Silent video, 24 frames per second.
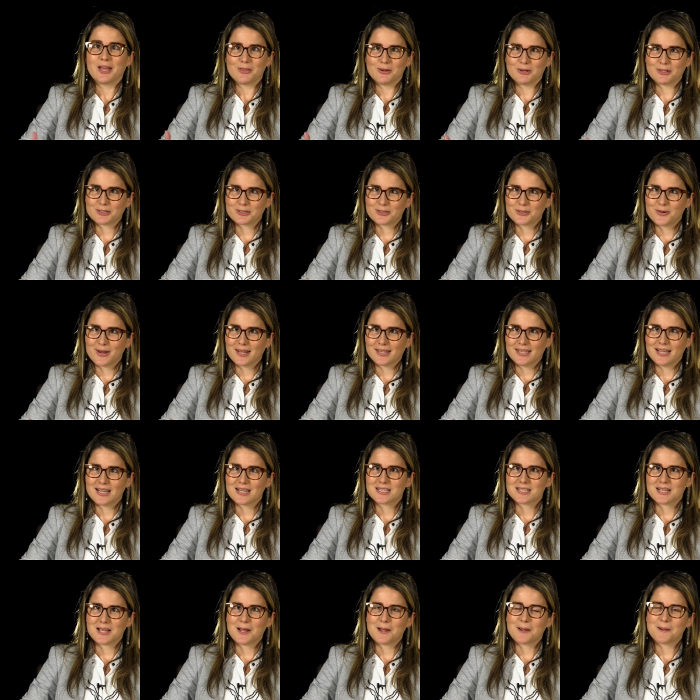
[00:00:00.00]
a doctor at
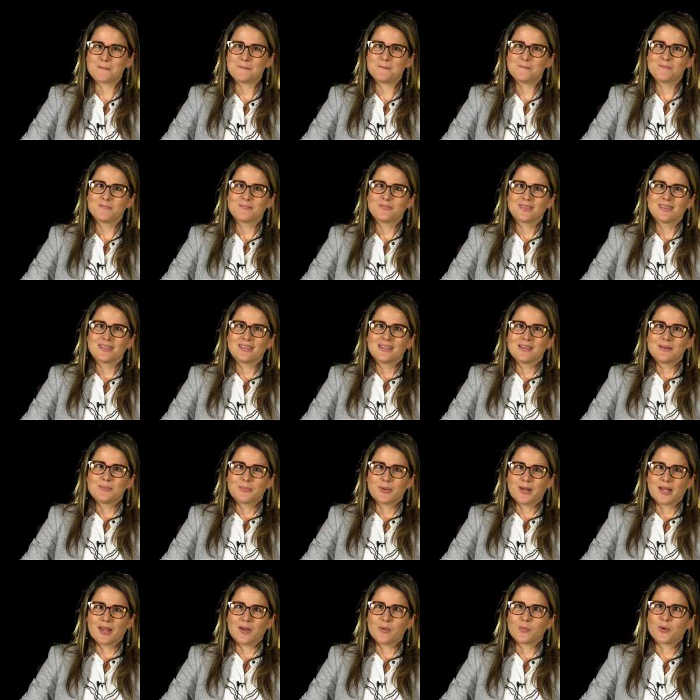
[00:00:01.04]
that time,
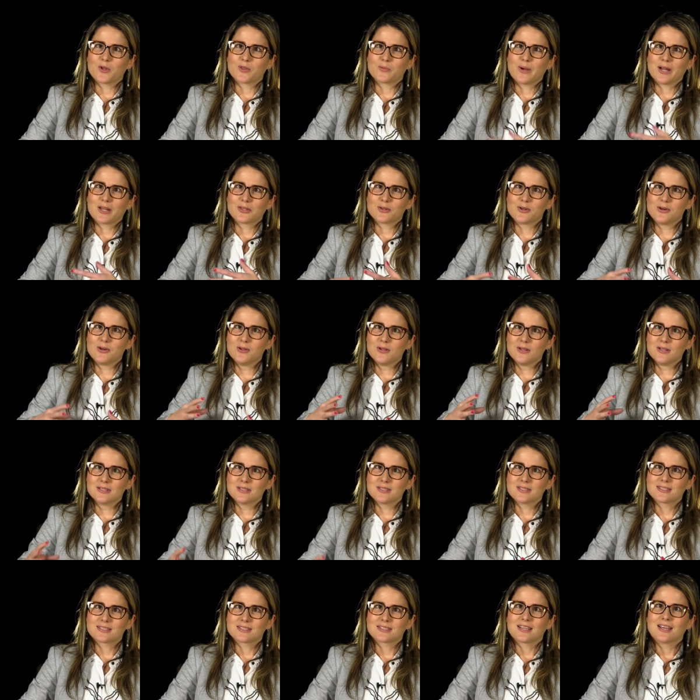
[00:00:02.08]
playing with my
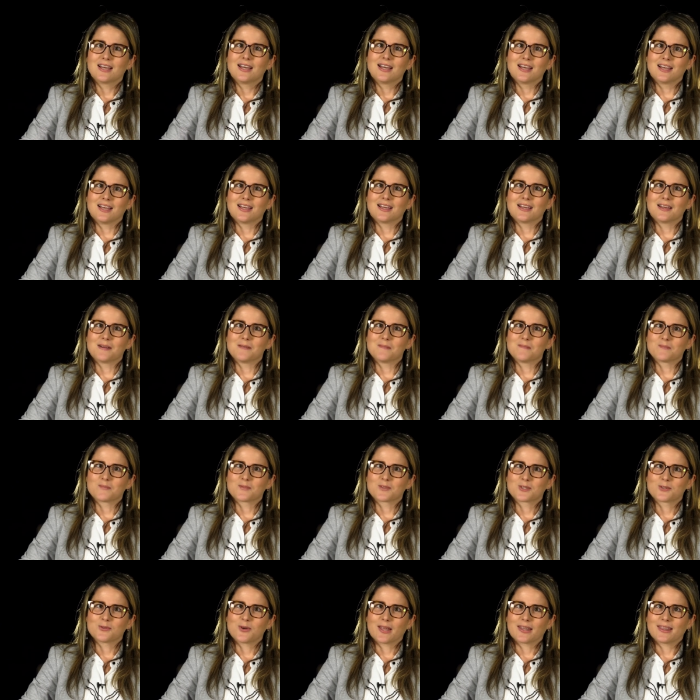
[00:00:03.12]
dolls. Um,
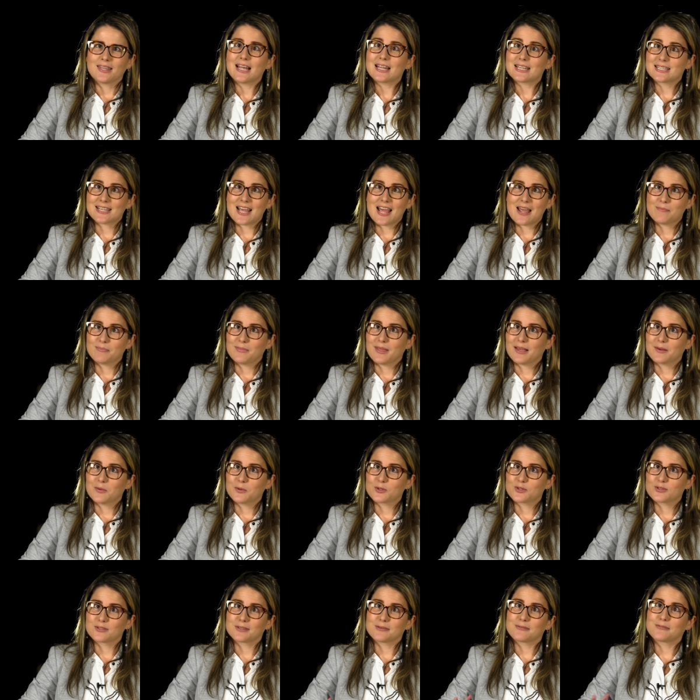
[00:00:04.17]
so at that time, that
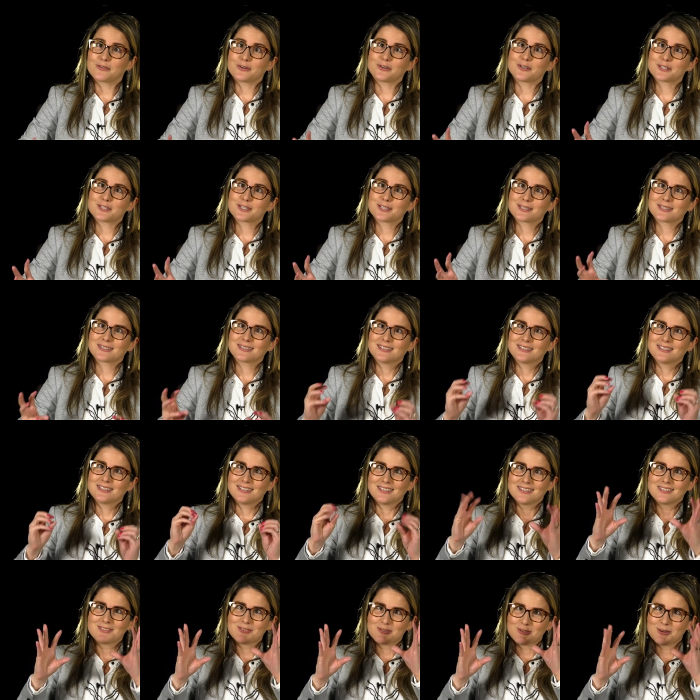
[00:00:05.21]
was the first,
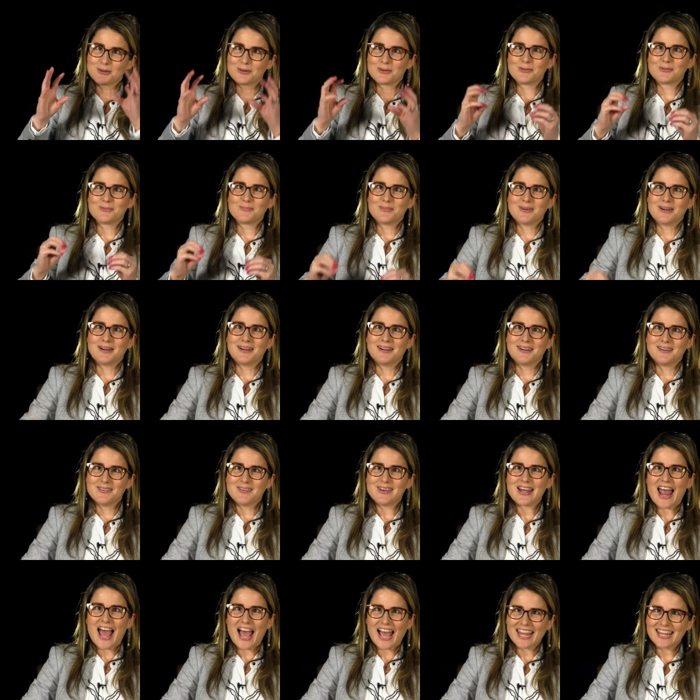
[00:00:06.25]
you know, uh,
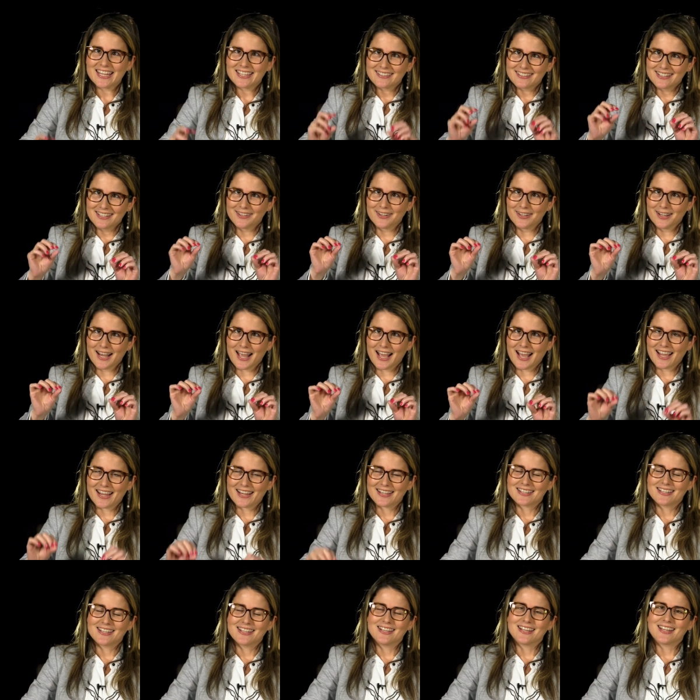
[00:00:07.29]
light, little
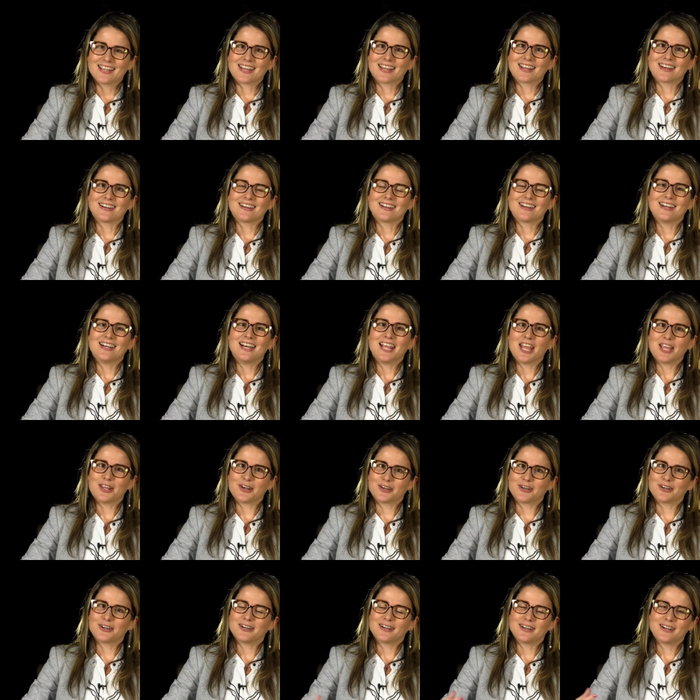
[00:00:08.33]
light. And then
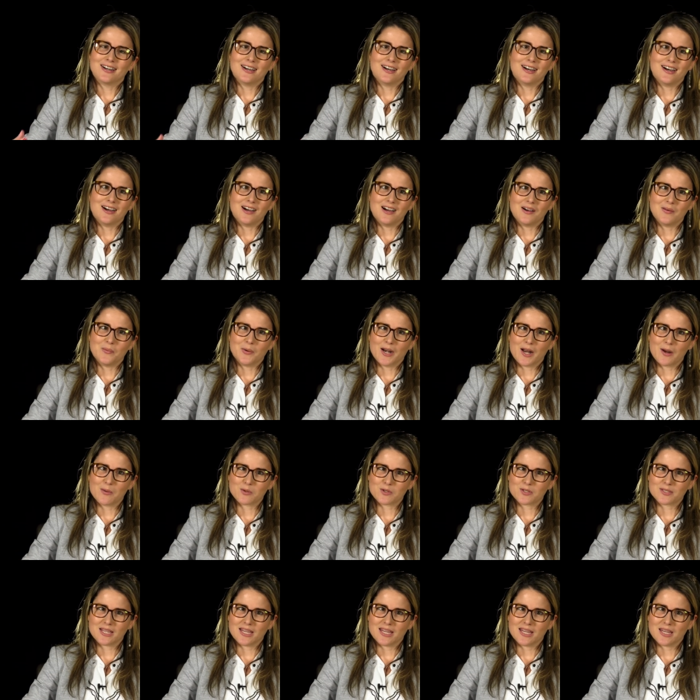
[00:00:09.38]
later, uh, when I
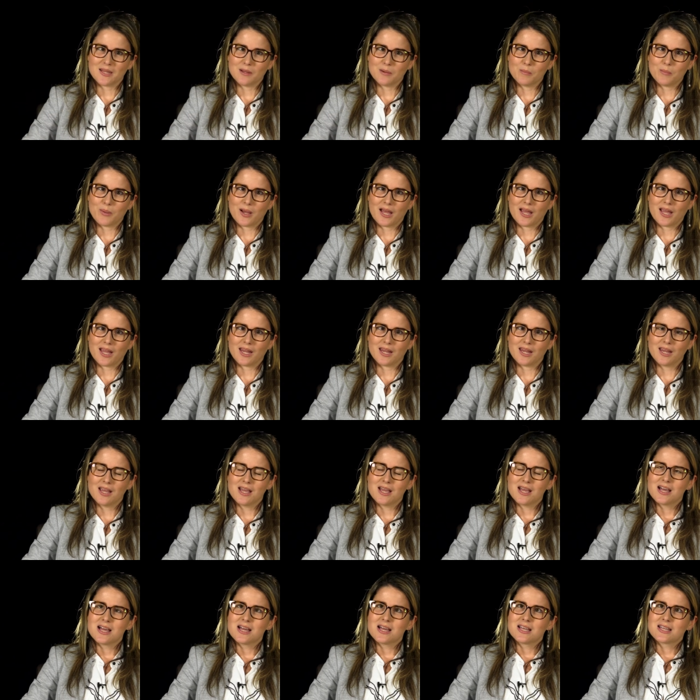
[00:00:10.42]
was taking my
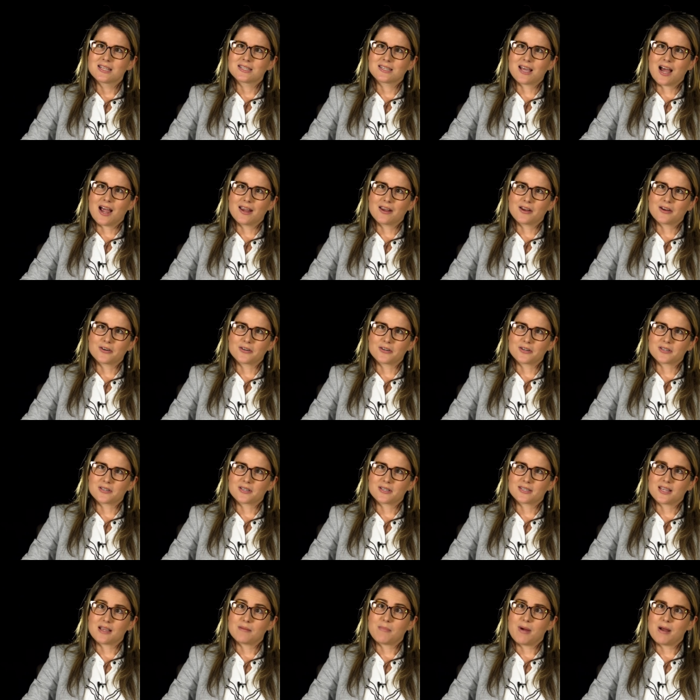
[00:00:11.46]
science
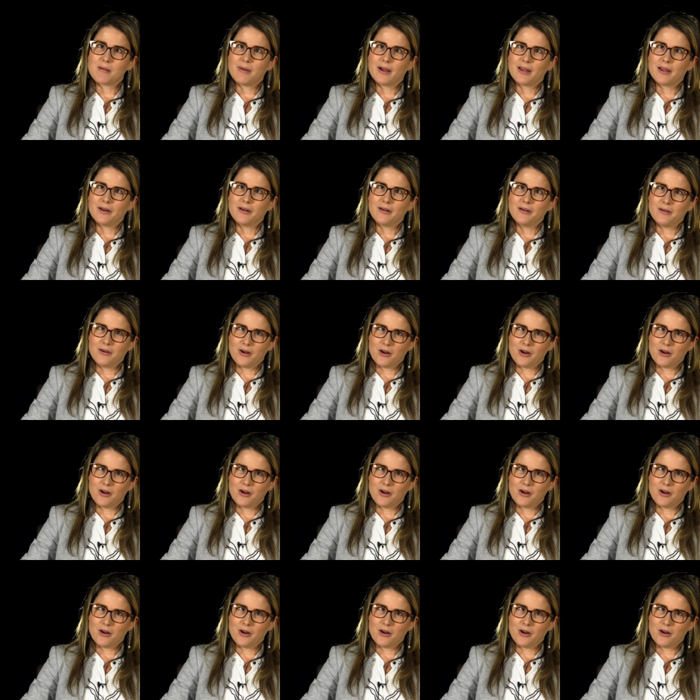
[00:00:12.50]
courses and my bio